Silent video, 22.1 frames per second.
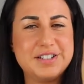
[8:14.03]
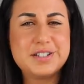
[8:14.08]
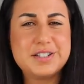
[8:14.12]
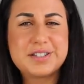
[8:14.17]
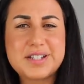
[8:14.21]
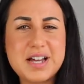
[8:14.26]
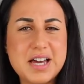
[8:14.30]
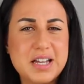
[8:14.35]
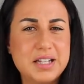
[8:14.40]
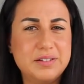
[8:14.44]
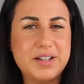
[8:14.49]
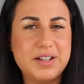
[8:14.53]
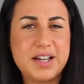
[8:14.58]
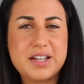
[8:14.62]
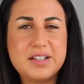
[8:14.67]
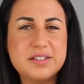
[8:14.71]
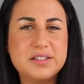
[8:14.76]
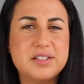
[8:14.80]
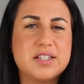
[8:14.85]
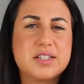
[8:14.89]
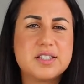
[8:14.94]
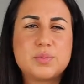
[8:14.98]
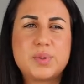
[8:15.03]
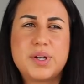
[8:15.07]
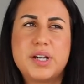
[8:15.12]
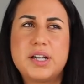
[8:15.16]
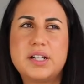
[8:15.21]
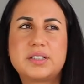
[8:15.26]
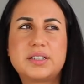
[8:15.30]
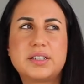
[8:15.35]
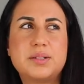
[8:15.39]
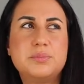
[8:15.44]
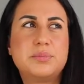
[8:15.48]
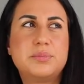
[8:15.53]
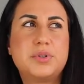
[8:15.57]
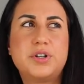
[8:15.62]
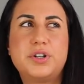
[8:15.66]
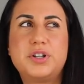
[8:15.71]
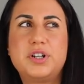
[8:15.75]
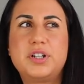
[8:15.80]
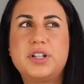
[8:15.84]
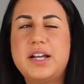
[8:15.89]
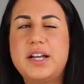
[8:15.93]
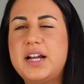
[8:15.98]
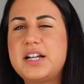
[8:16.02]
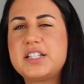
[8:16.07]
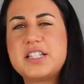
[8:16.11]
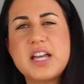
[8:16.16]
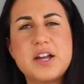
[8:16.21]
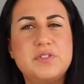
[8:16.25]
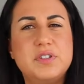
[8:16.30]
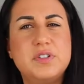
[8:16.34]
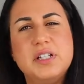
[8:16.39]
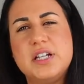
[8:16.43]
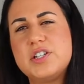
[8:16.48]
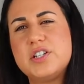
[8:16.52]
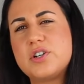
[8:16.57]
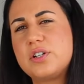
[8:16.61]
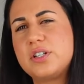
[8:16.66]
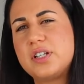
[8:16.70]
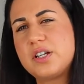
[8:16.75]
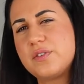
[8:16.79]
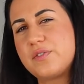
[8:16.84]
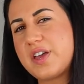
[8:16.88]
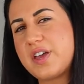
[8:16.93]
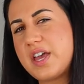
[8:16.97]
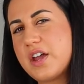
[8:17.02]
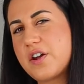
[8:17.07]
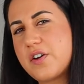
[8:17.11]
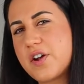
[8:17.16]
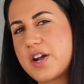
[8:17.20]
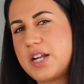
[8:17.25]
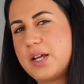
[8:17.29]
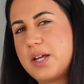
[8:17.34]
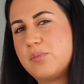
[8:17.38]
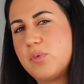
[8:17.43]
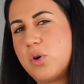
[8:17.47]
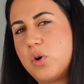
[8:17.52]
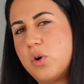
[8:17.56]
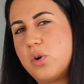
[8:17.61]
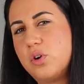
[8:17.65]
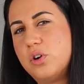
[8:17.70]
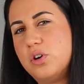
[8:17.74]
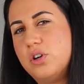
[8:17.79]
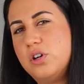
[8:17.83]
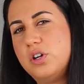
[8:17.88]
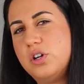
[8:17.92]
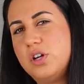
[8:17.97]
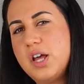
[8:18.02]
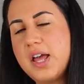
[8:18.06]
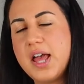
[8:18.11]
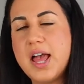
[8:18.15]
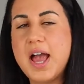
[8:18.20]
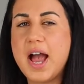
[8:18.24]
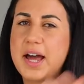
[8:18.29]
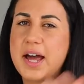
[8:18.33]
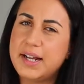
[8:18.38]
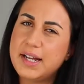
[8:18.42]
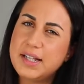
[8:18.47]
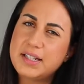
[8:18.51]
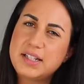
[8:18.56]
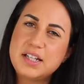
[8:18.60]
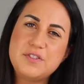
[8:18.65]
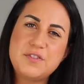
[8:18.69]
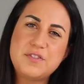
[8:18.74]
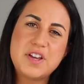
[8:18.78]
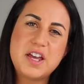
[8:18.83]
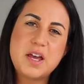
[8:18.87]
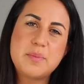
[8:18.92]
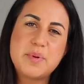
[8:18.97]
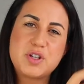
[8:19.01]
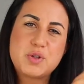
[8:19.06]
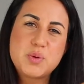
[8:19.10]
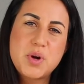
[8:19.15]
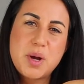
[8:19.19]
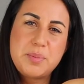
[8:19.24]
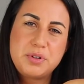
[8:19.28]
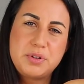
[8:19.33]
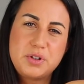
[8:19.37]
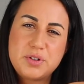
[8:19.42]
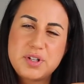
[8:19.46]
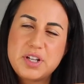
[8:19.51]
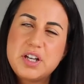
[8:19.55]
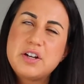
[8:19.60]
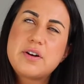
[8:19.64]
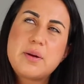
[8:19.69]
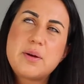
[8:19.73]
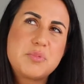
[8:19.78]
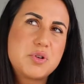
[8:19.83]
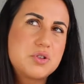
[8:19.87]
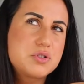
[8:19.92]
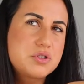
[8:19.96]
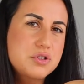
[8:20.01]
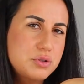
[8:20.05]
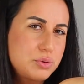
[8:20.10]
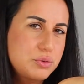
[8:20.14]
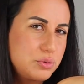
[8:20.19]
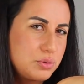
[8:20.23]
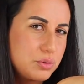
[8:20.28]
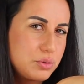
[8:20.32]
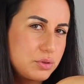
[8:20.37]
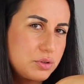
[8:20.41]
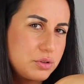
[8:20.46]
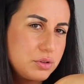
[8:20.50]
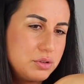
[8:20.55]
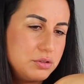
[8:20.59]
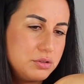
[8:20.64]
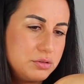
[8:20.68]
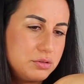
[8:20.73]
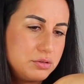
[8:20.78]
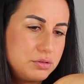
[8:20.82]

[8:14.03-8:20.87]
just kind of like in this weird limbo. You're like, I definitely don't live here anymore. And I live here, but do I belong here? I'm not sure.